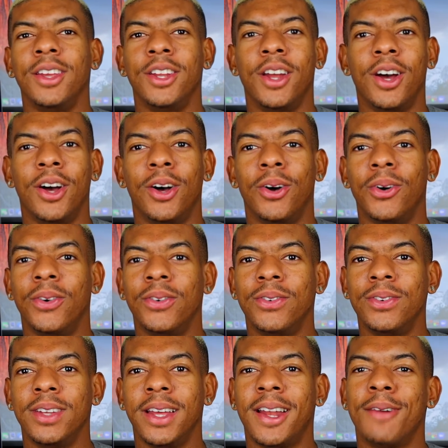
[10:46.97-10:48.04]
you know,
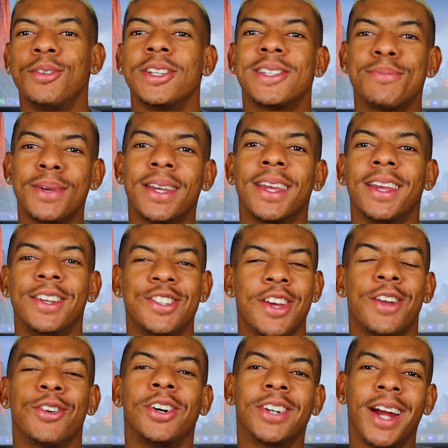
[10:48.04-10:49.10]
and I'm just speaking in
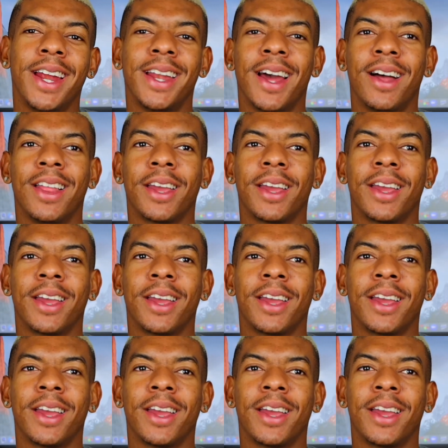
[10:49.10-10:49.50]
general right now.